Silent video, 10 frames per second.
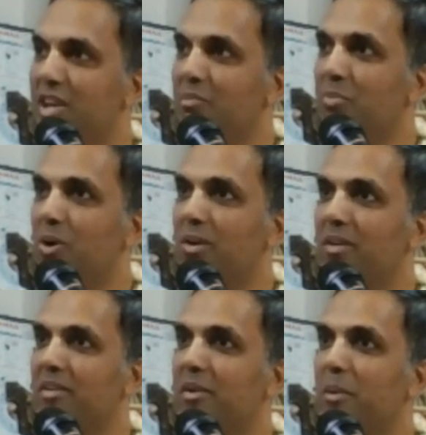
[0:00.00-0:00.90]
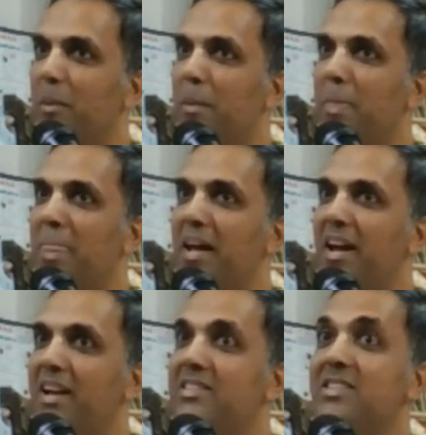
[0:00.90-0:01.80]
is very important.
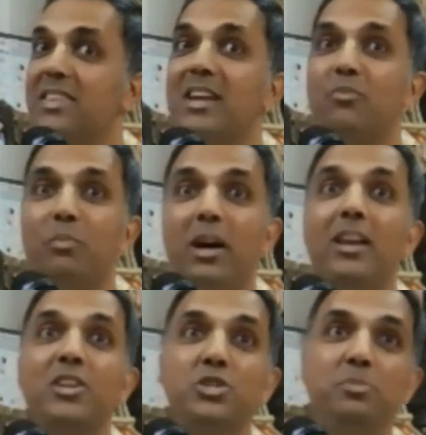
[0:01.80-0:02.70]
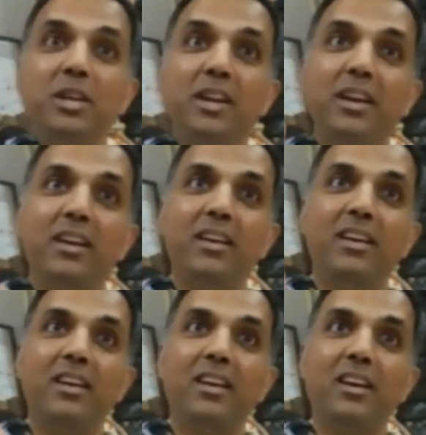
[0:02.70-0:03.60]
It is said that Mahalakshmi,
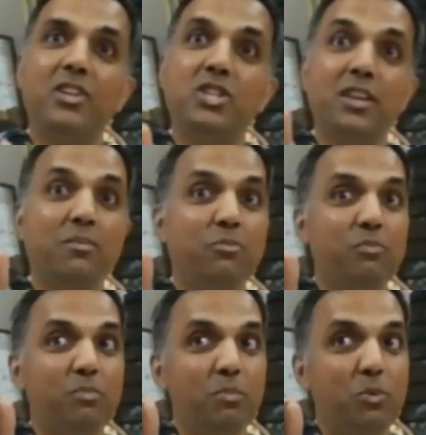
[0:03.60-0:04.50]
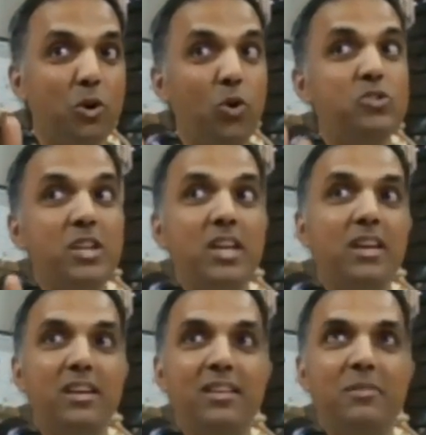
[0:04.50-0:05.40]
she
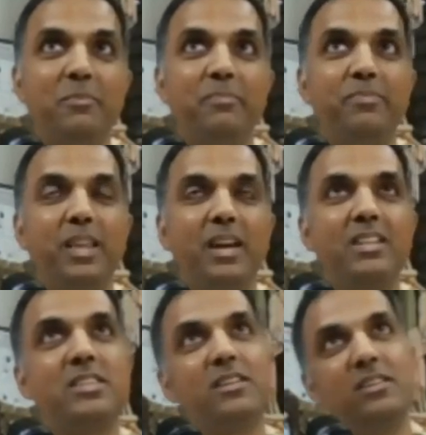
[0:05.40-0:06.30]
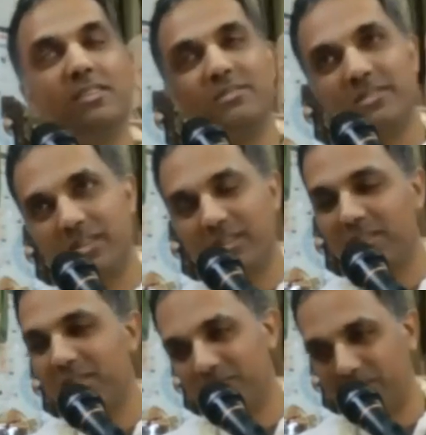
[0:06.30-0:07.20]
closely, uh, it's a
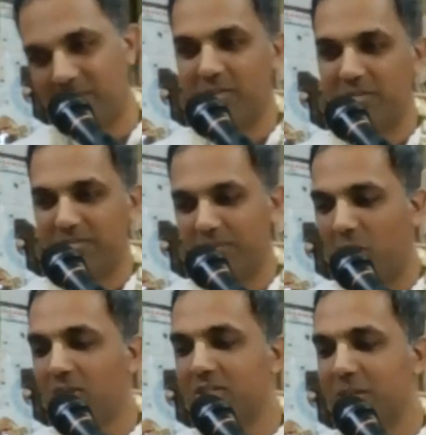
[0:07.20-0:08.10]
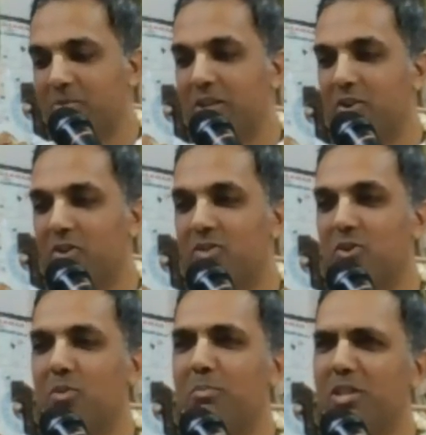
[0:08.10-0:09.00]
uh, long subject on
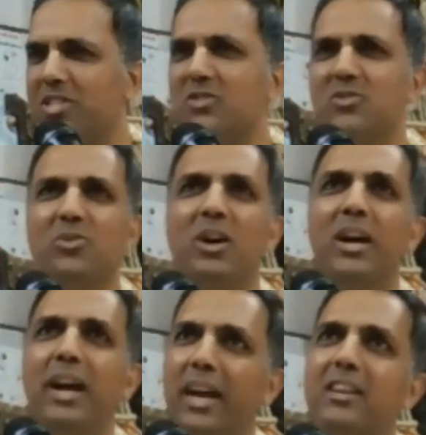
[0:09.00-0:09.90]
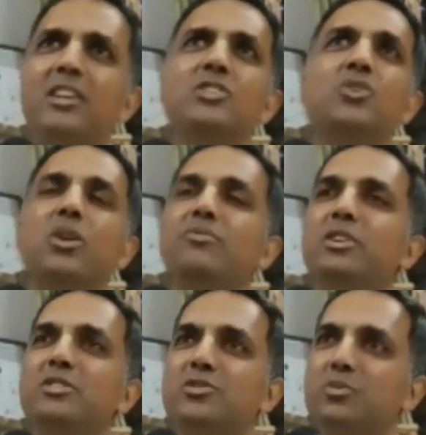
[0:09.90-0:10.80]
its own, but just to encourage all
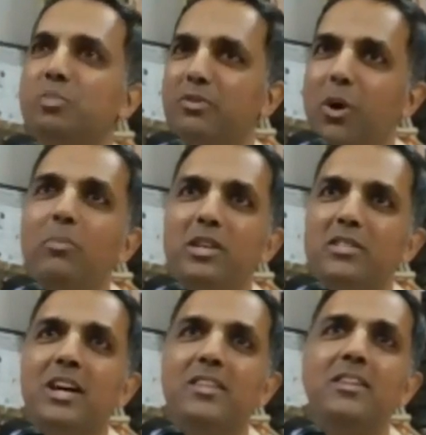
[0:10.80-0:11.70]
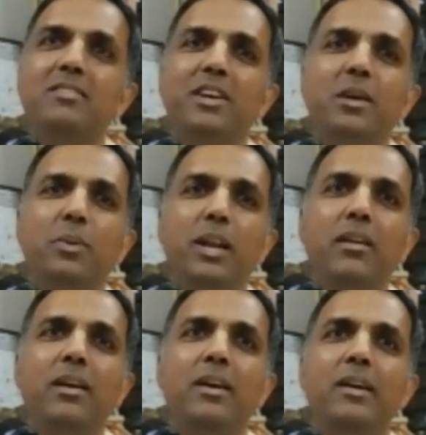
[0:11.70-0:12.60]
of us to perform our sadhana very
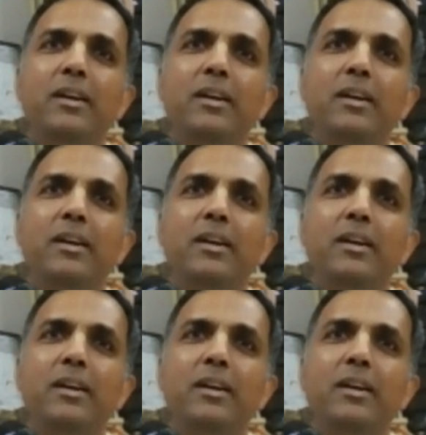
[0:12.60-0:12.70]
well.